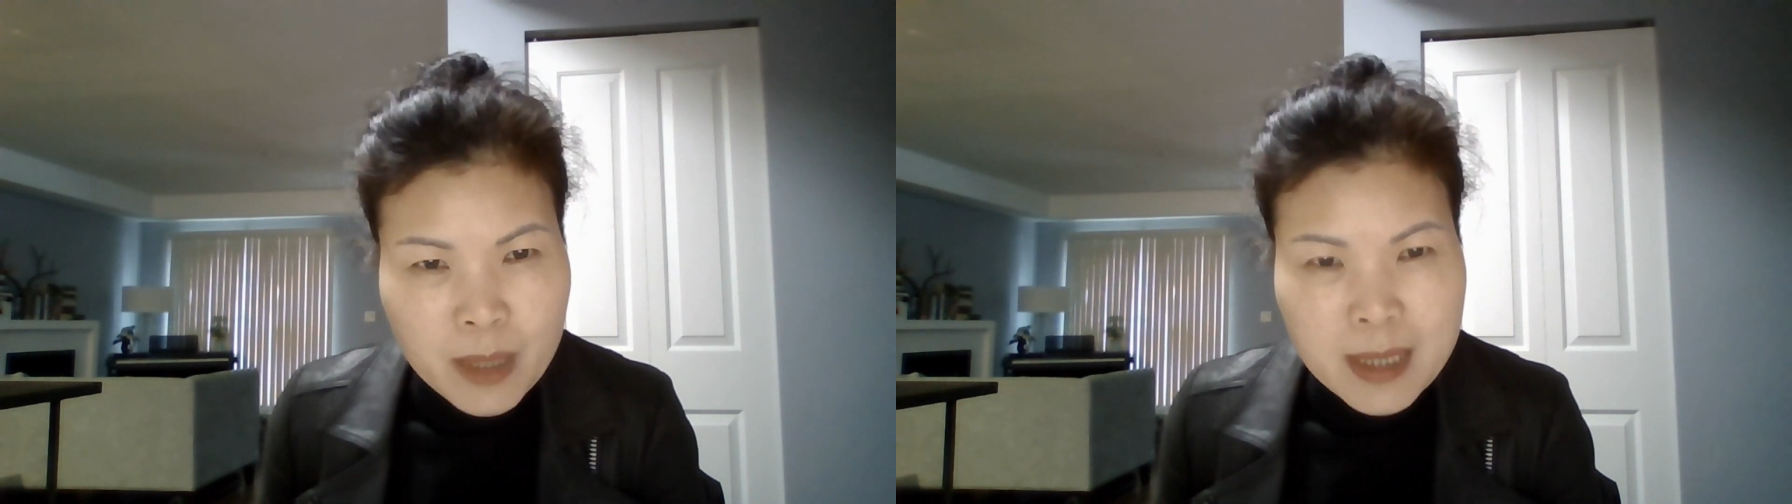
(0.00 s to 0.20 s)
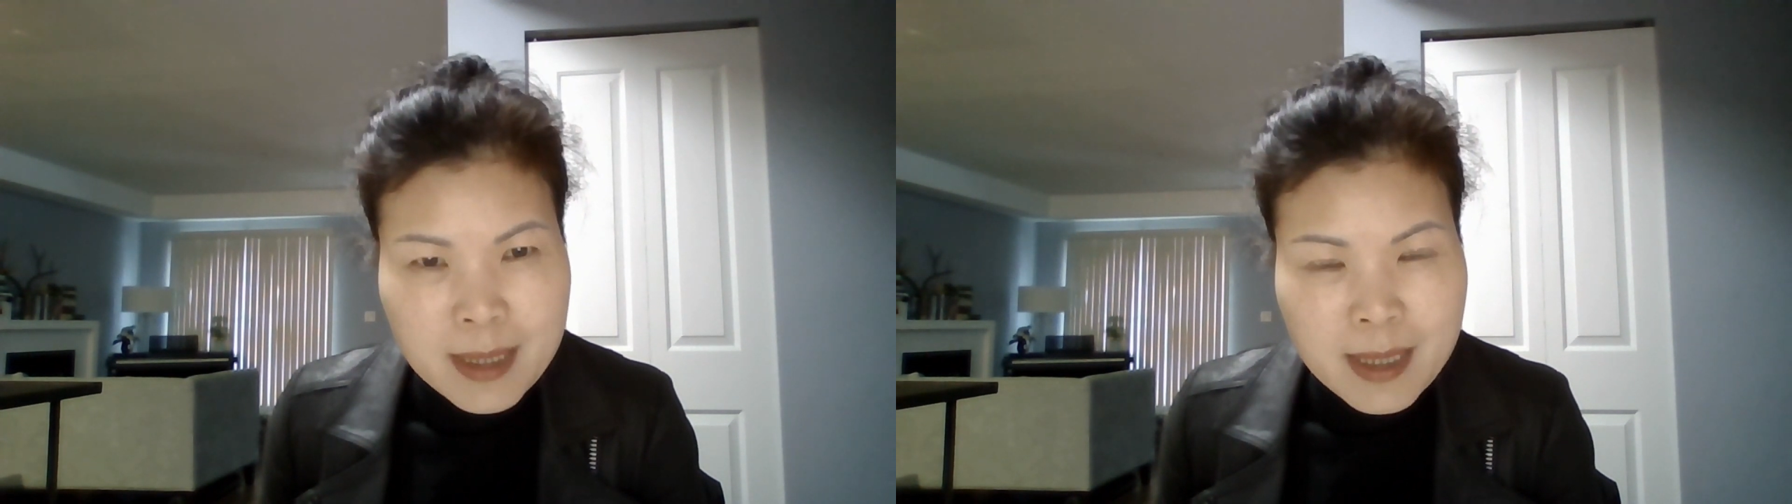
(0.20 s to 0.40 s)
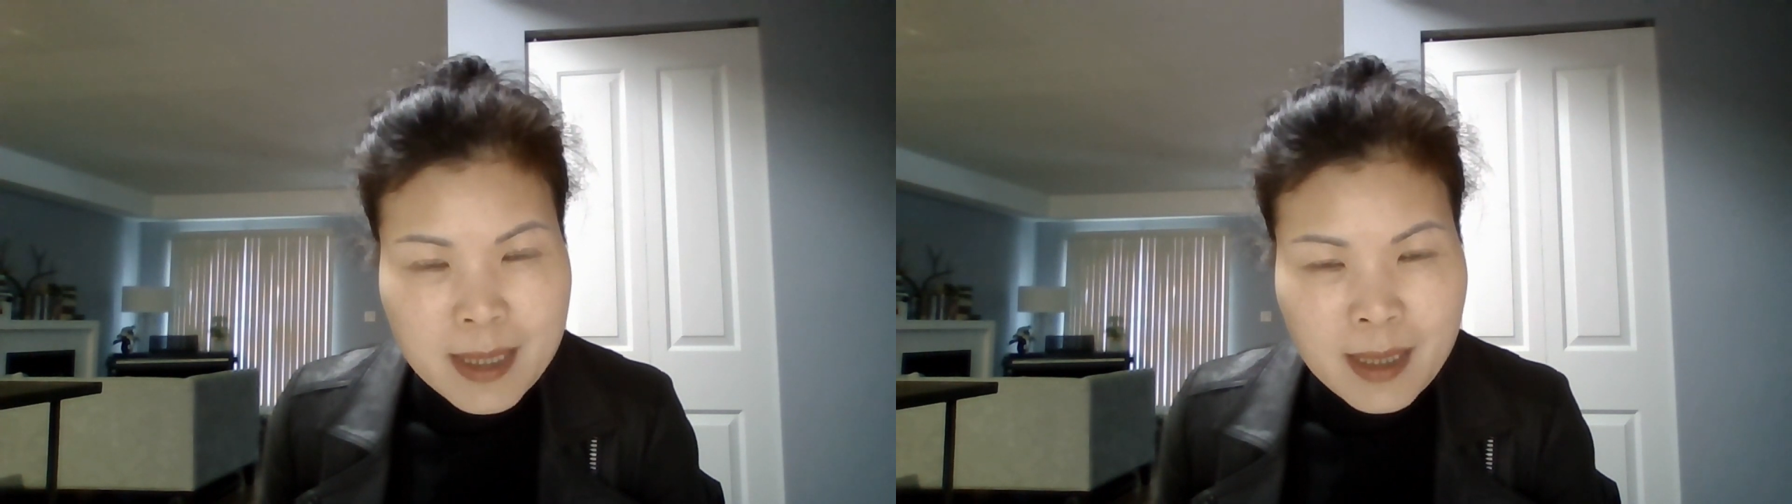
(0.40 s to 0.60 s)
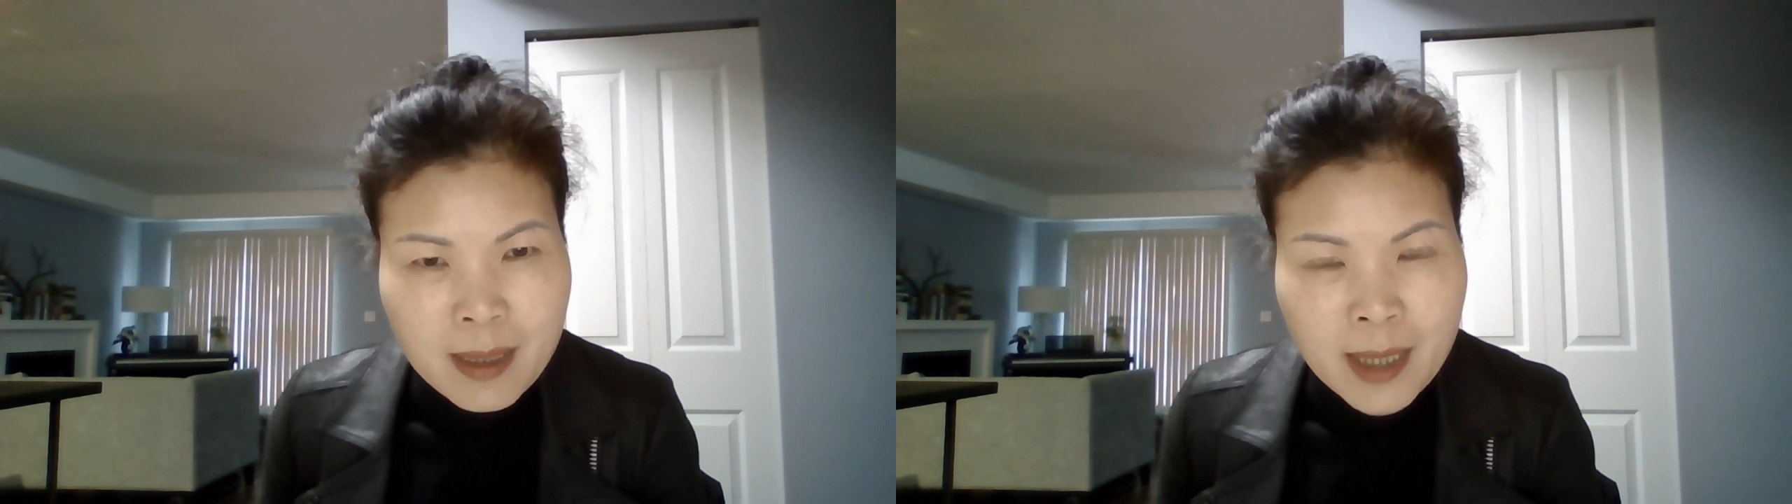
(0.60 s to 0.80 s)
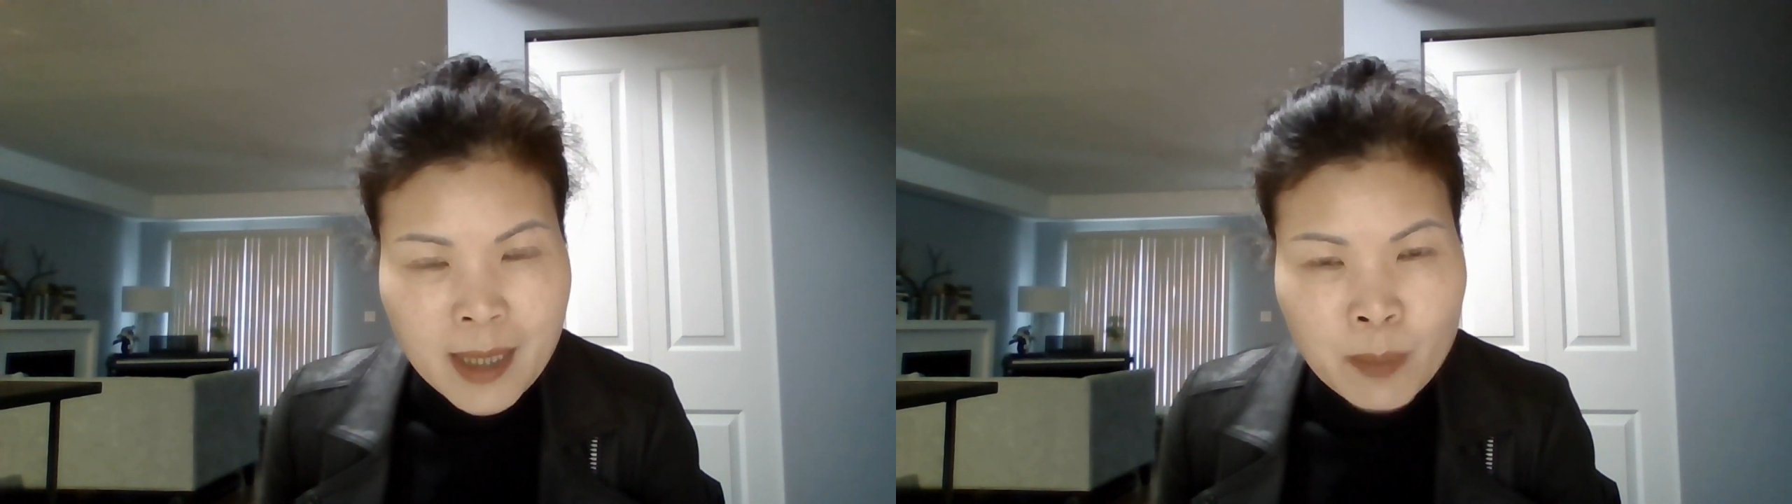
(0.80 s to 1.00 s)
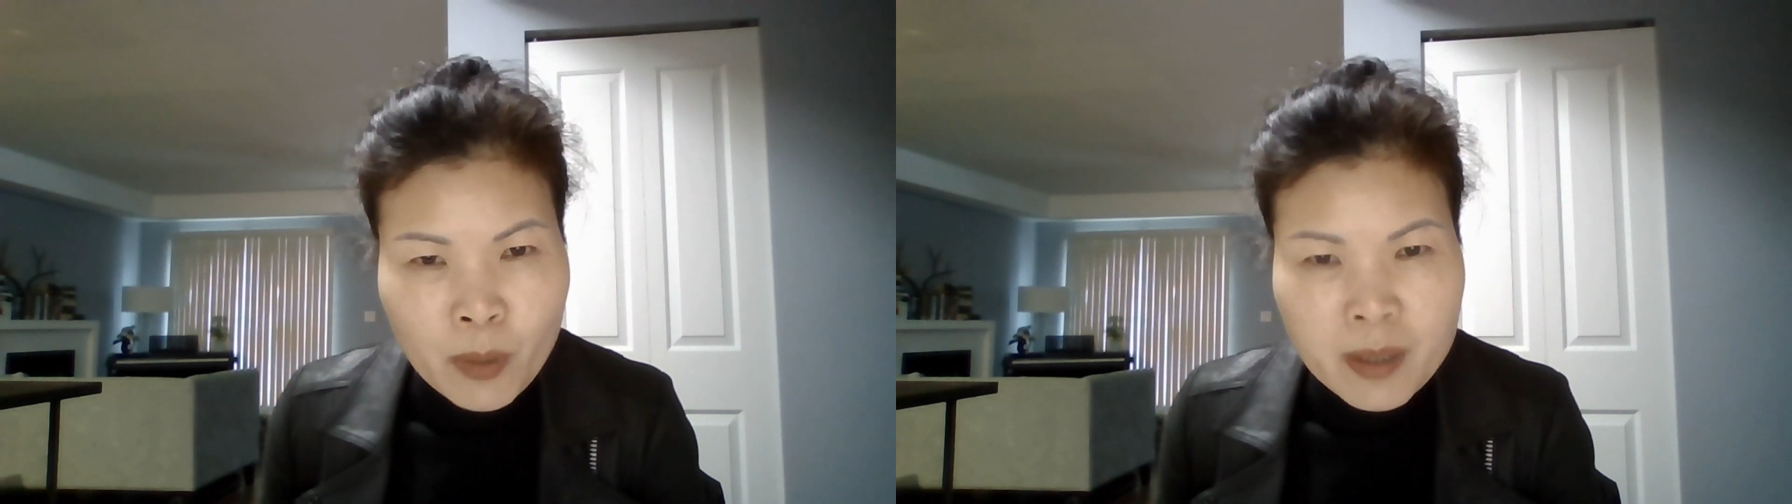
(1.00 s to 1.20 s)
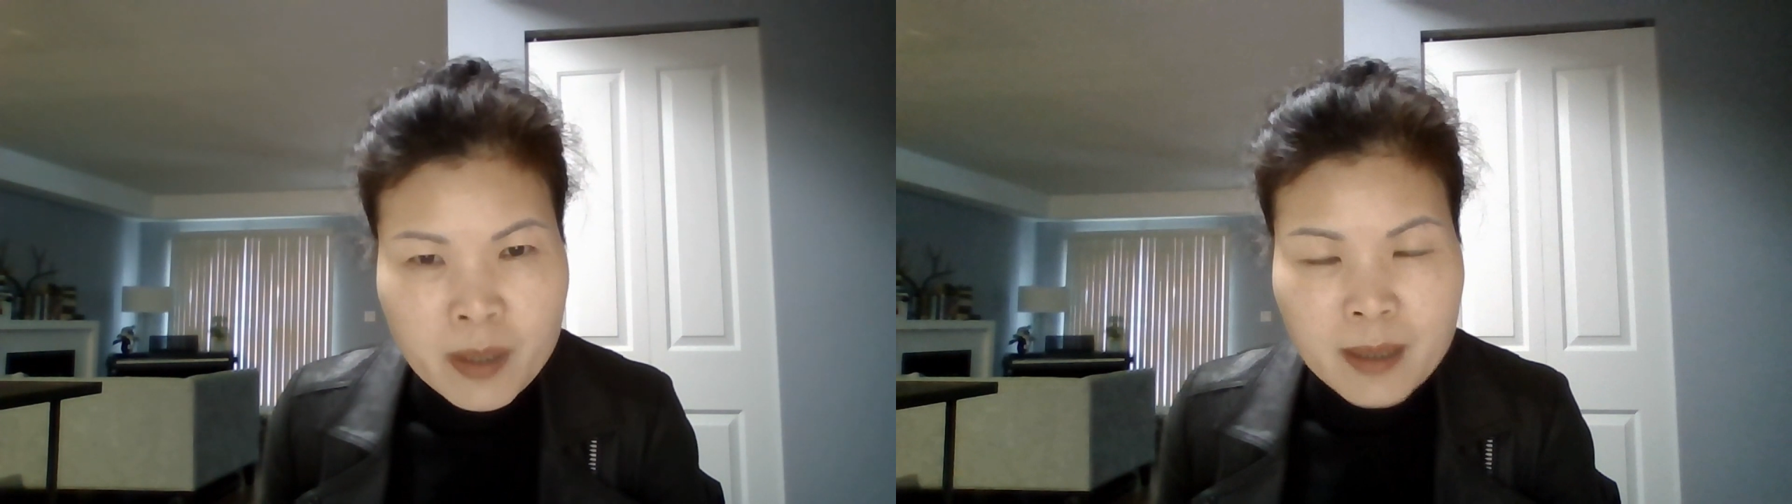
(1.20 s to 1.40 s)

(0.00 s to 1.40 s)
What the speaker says: seeing it in person.